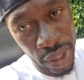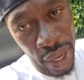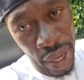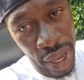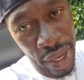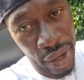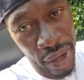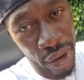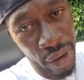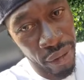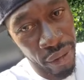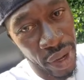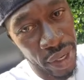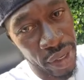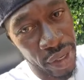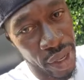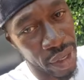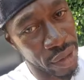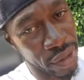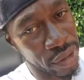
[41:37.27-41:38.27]
Hey, all
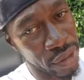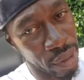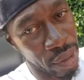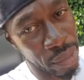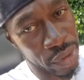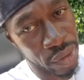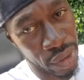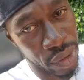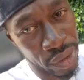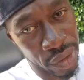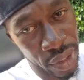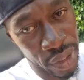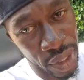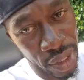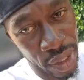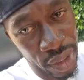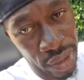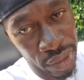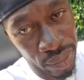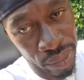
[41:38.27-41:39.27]
right, y'all. So I'm gonna talk to
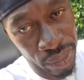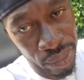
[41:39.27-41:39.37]
y'all.